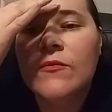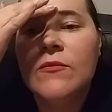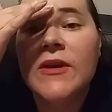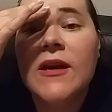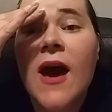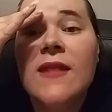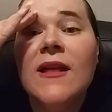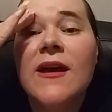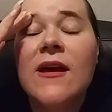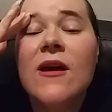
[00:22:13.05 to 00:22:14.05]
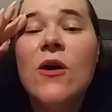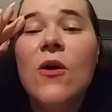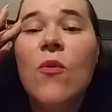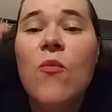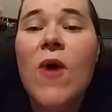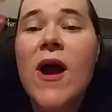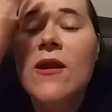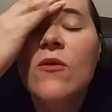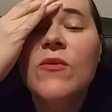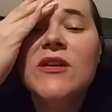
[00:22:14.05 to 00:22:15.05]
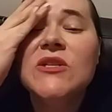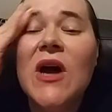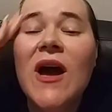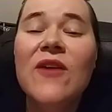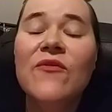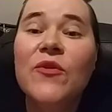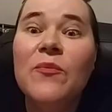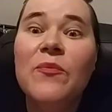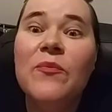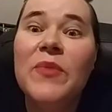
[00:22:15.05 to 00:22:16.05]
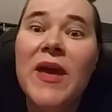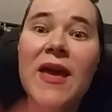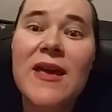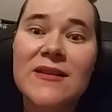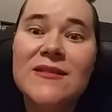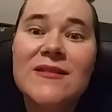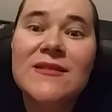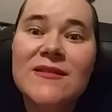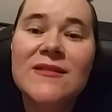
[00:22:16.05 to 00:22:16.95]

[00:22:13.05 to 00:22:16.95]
be God-like, why don't we try for peace?